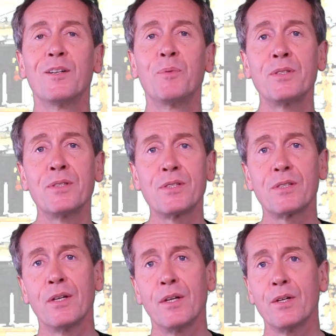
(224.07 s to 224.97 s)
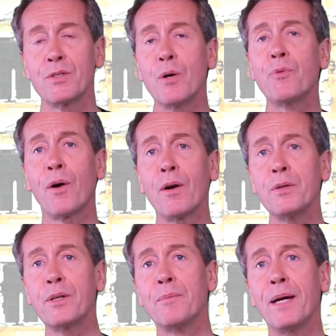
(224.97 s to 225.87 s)
which is, so far
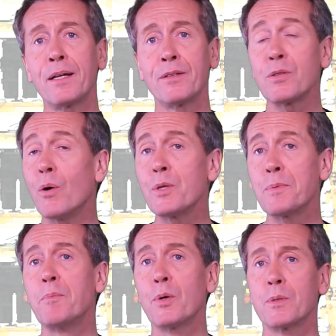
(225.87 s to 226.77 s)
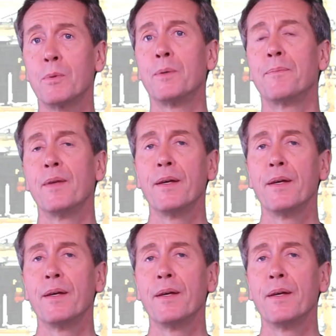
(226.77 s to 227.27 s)
looking back, it has always been possible.